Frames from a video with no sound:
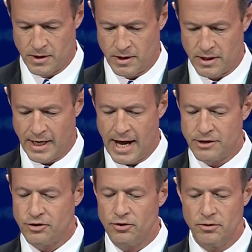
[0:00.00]
that
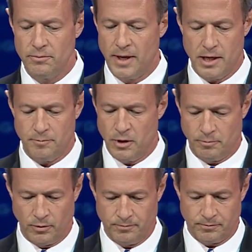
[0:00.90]
had too many
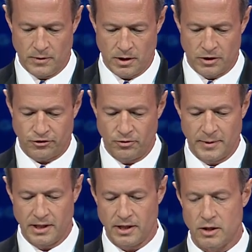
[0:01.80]
people
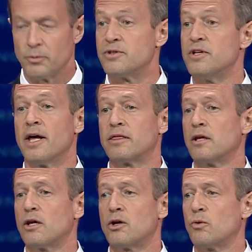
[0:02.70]
assuming that there was nothing
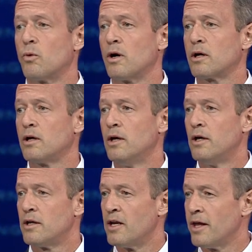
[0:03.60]
that could work,
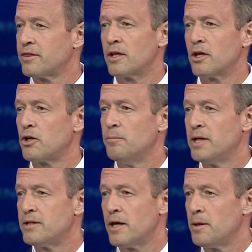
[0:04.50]
nothing that could be
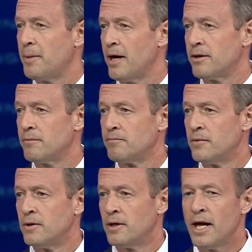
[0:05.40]
done about it,
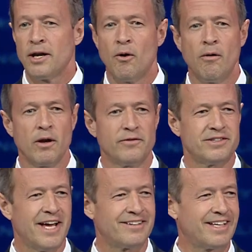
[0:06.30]
and all of us
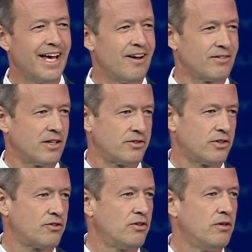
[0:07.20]
had countless
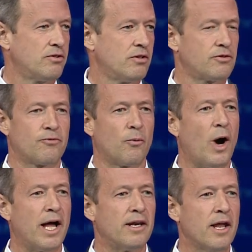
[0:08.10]
excuses for
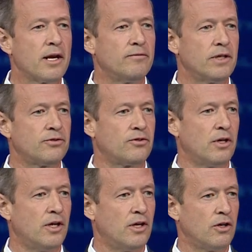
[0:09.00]
why none of us
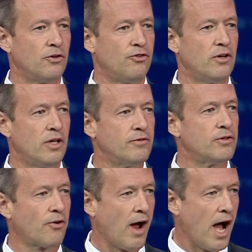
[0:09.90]
should even
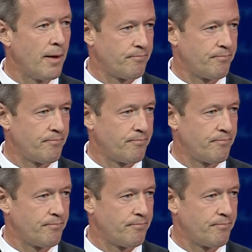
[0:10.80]
try.